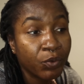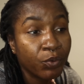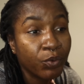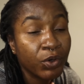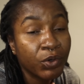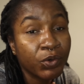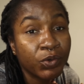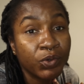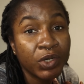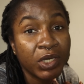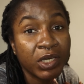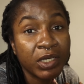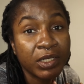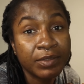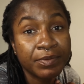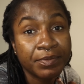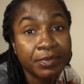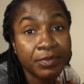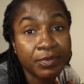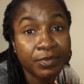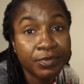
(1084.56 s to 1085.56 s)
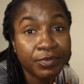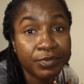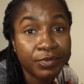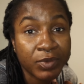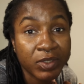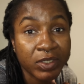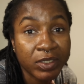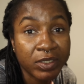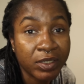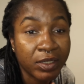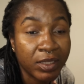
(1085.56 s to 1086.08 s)
We're cooking
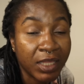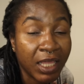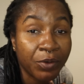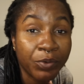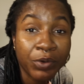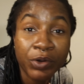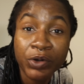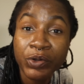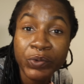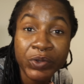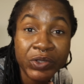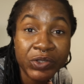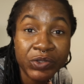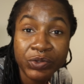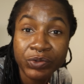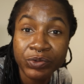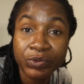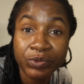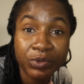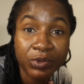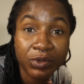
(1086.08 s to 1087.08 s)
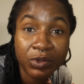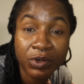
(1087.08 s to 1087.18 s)
like we always do